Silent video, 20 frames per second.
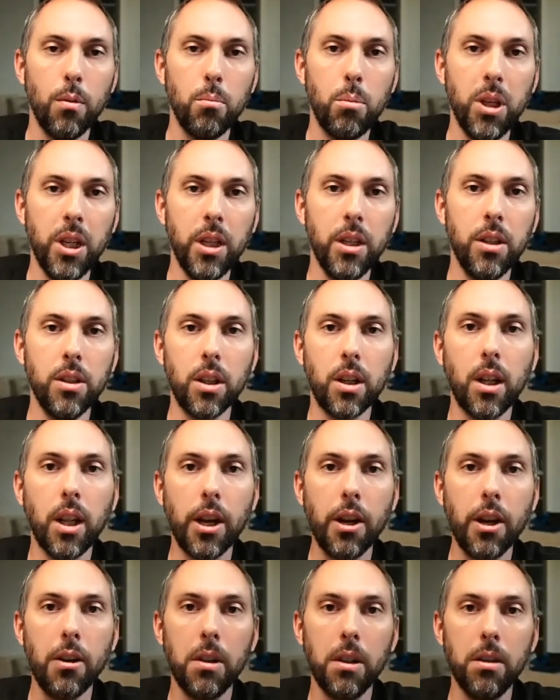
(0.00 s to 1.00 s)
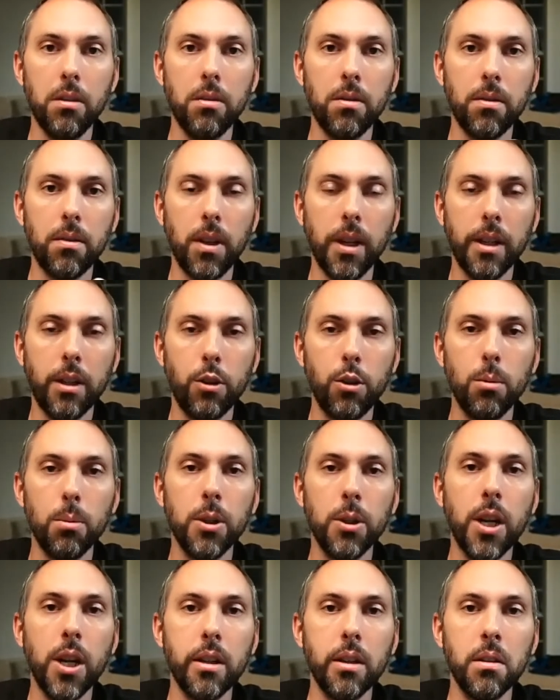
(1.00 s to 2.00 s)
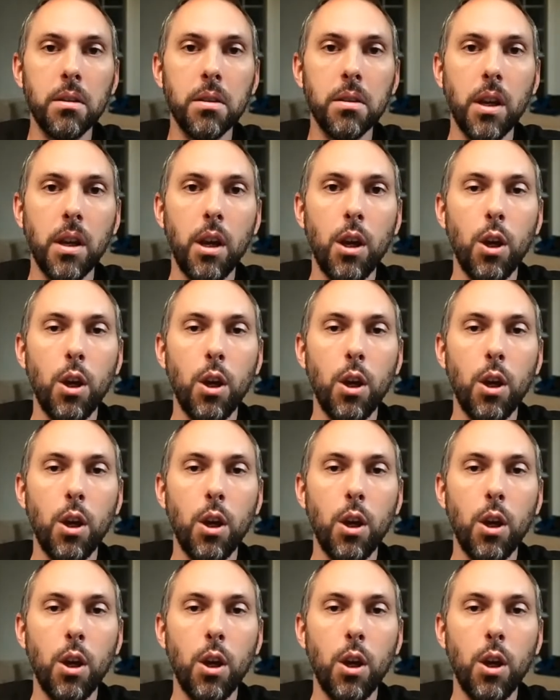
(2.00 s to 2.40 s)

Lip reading: being declarative, like Kubernetes,